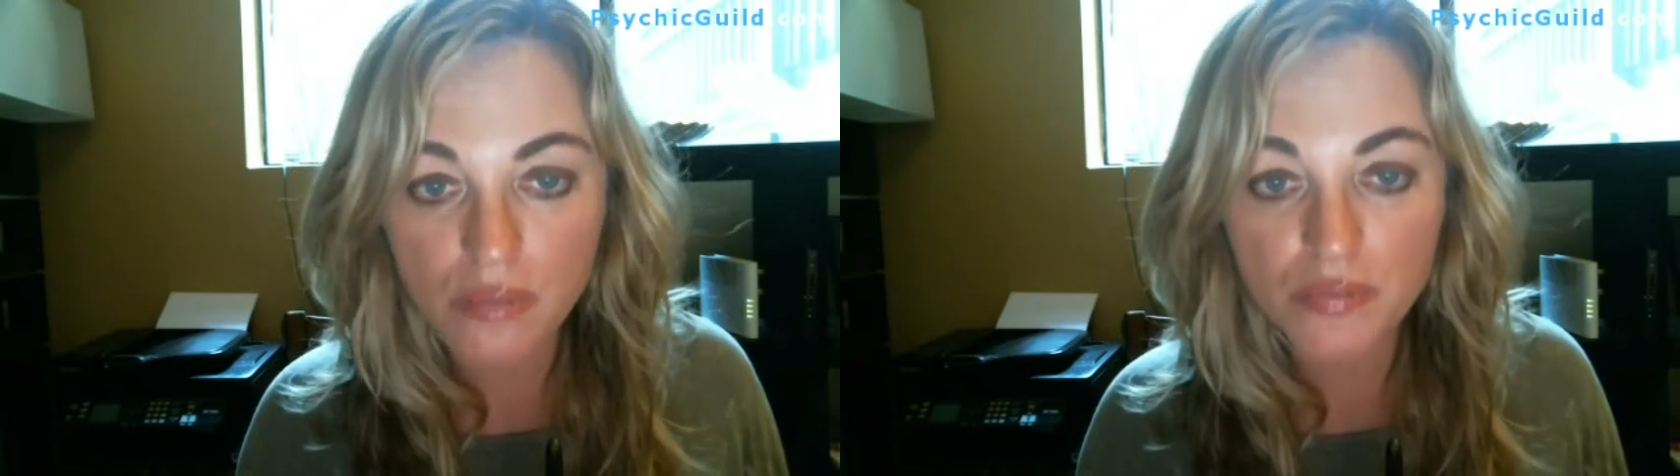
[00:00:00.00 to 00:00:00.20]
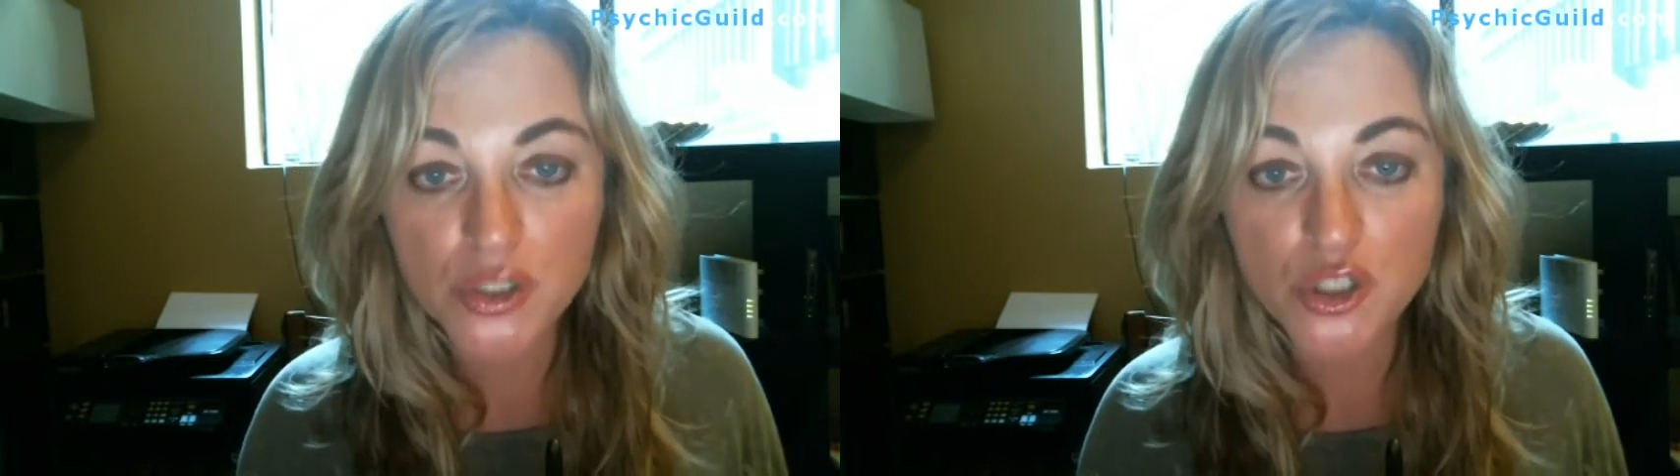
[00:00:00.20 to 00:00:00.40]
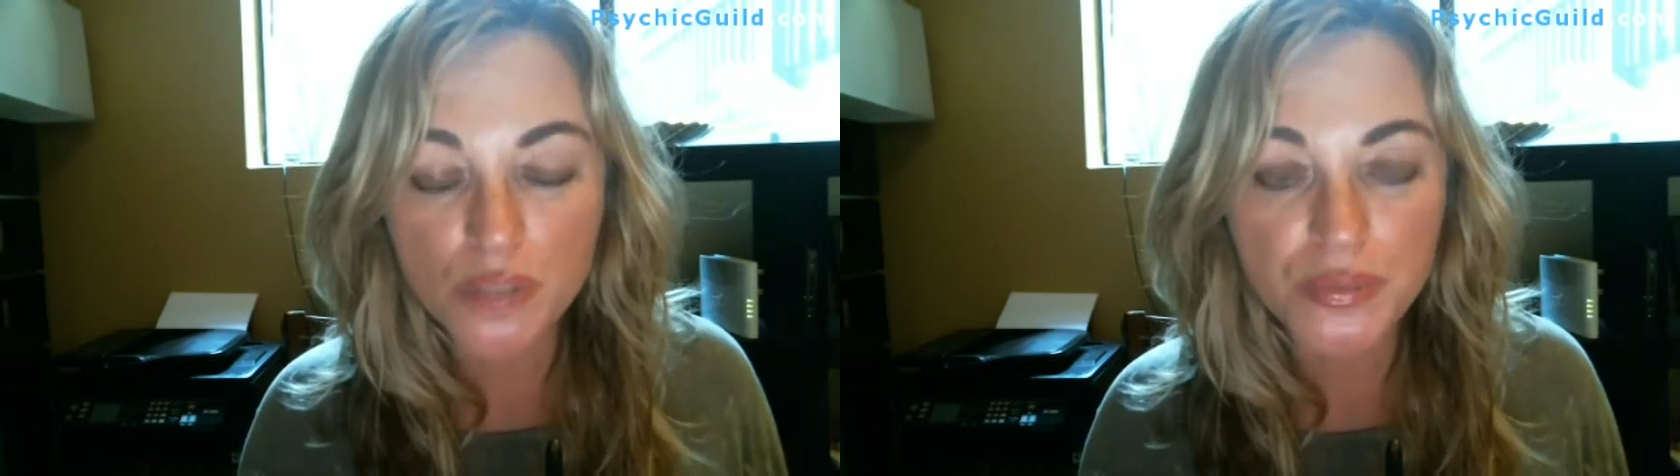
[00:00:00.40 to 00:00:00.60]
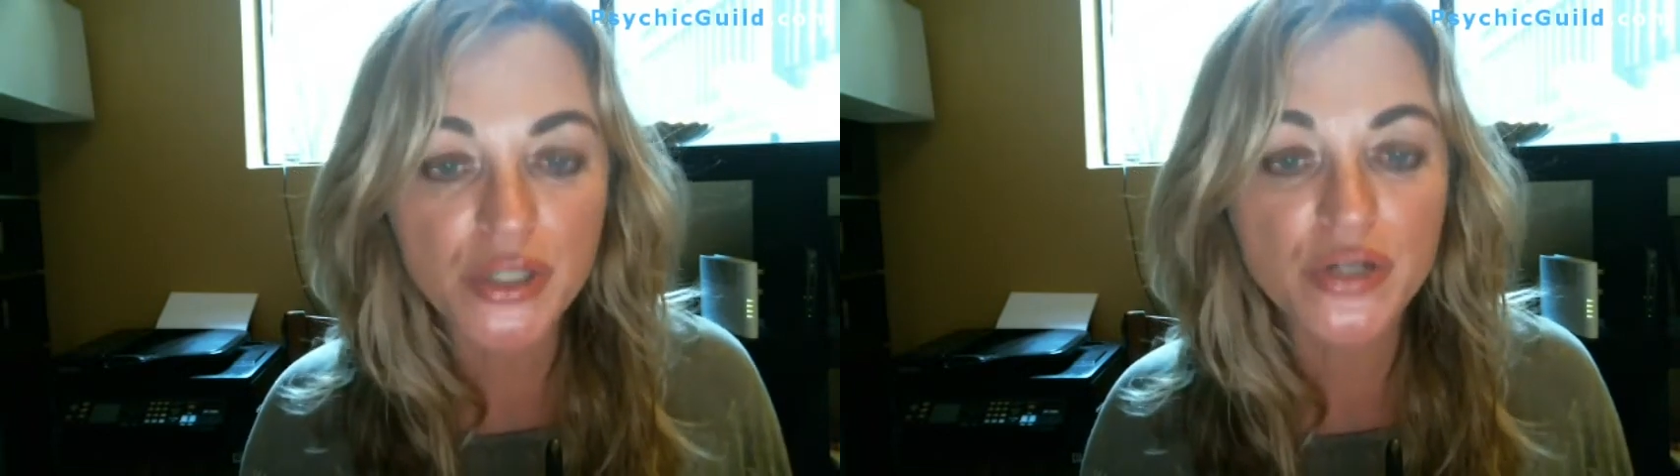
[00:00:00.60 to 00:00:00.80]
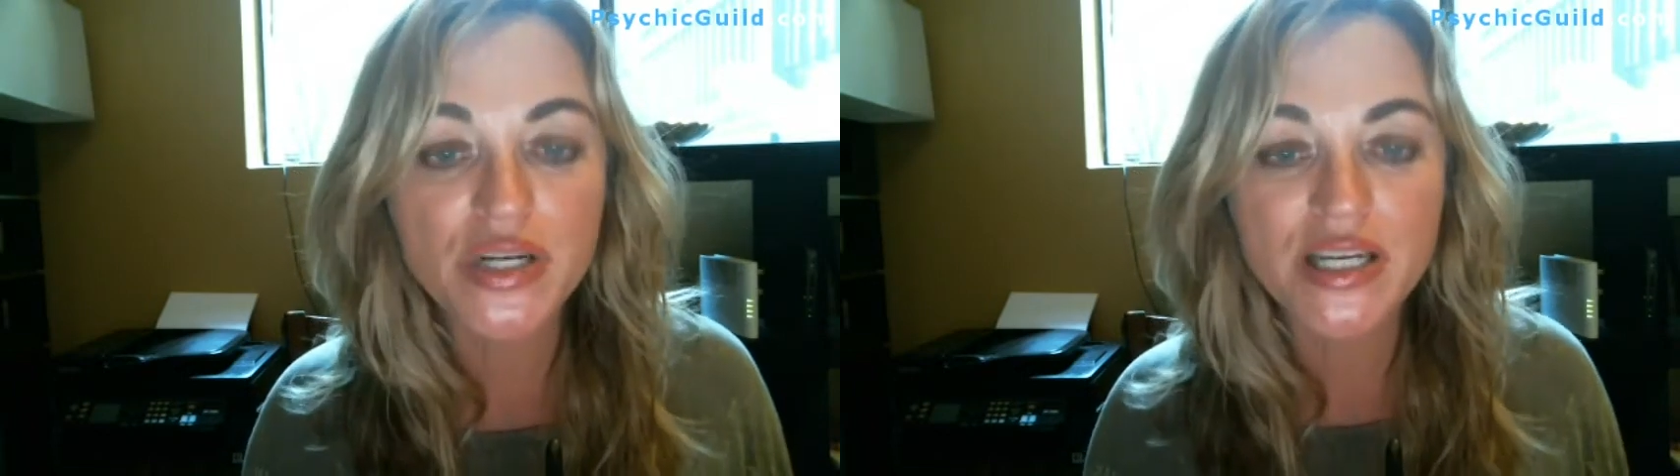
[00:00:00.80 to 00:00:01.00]
but
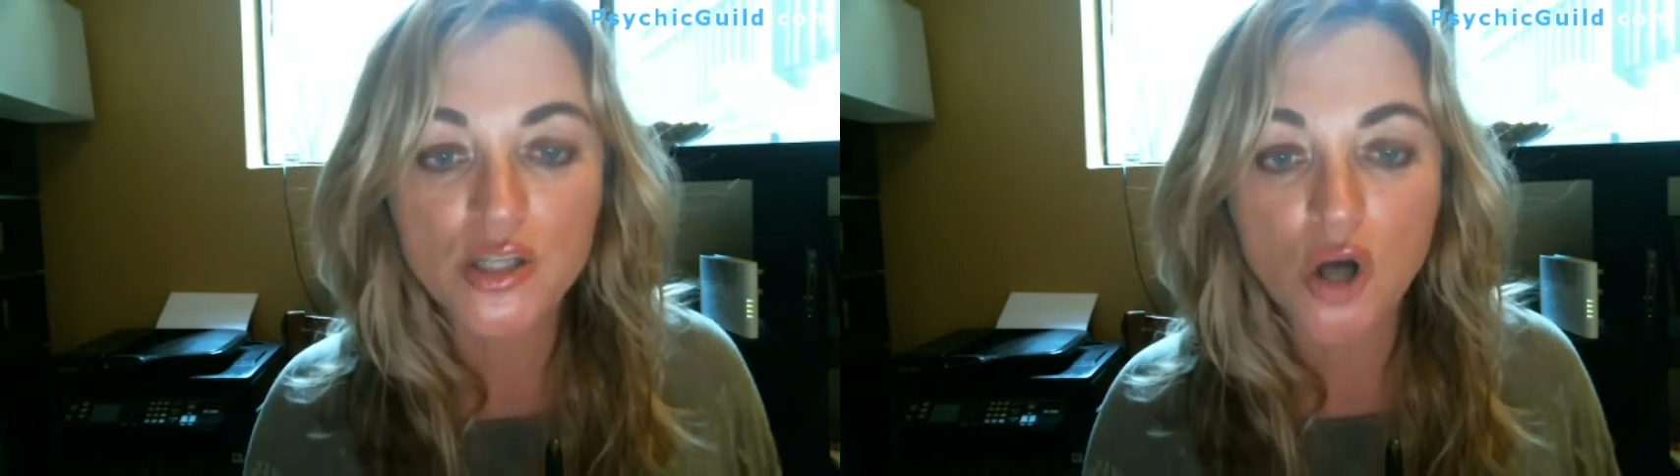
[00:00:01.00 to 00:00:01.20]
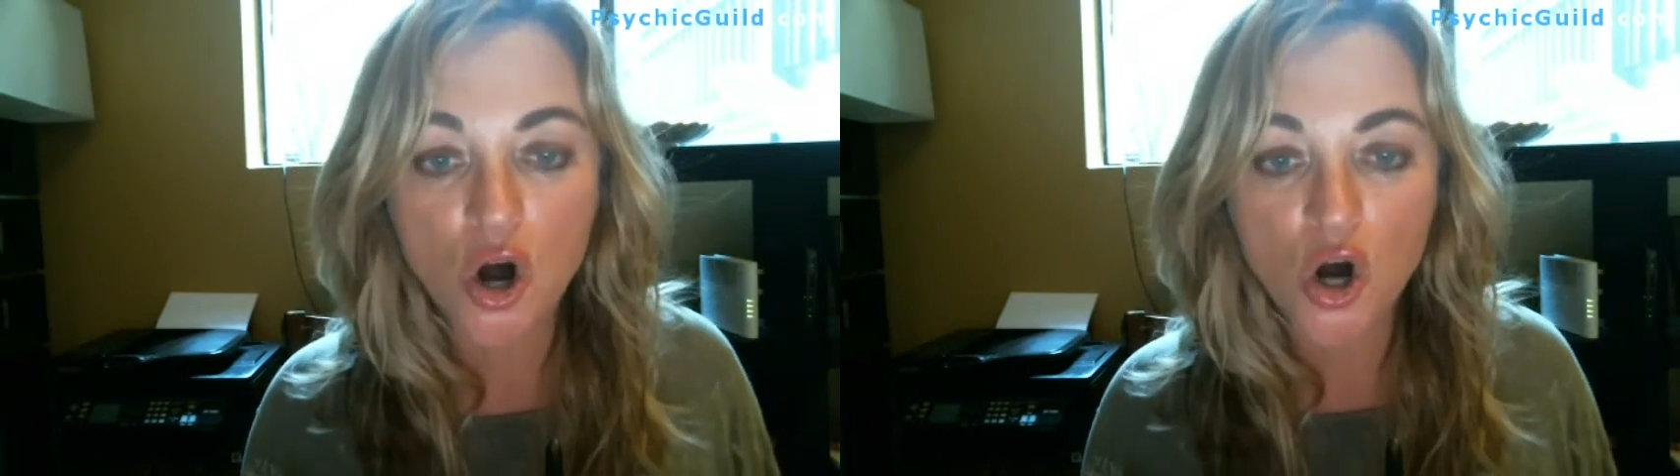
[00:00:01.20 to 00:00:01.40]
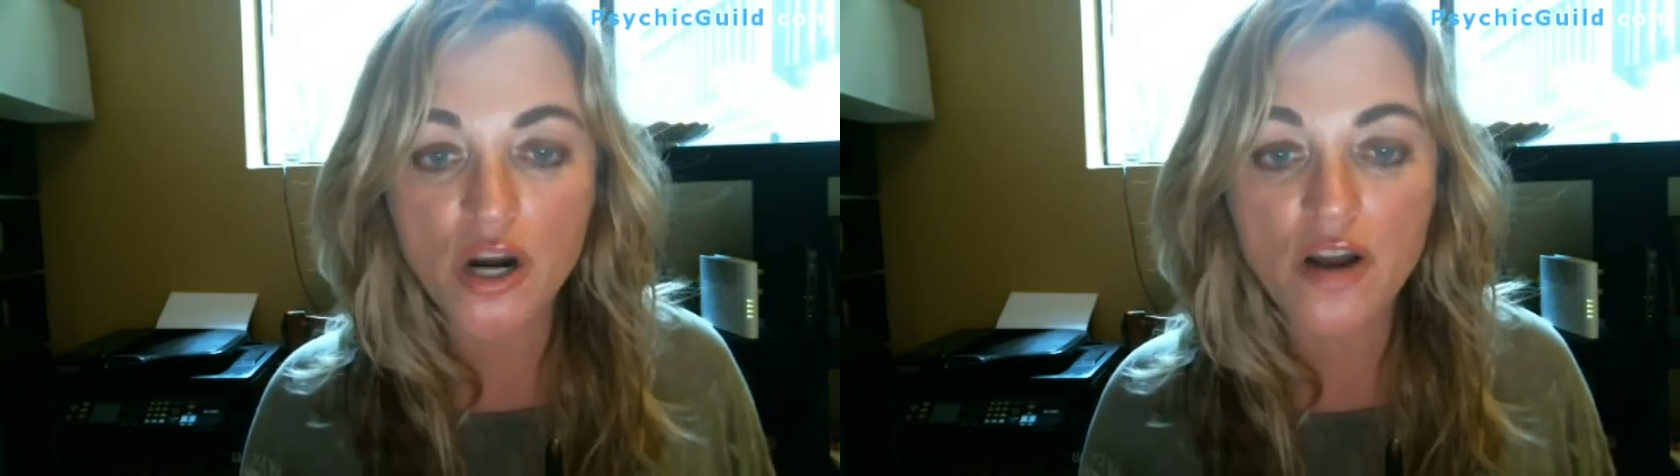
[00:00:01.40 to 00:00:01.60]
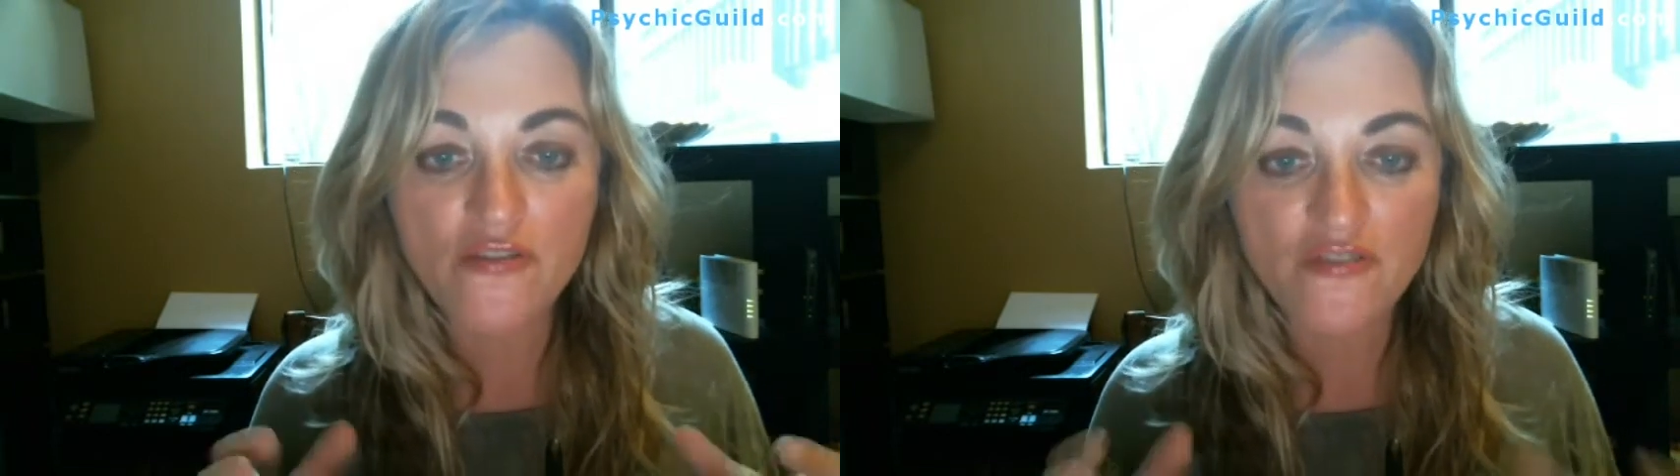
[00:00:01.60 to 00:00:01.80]
Jupiter is on